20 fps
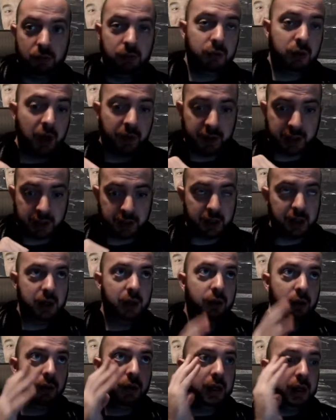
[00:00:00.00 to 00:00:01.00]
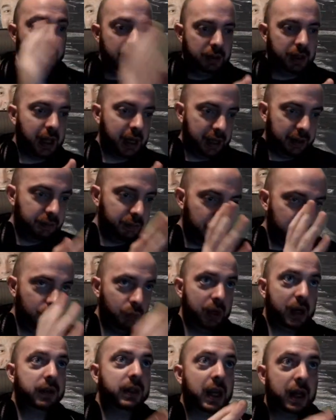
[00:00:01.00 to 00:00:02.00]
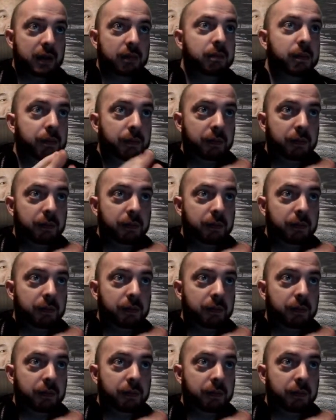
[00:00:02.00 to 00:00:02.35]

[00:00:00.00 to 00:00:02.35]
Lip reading: service that you get a Windows 10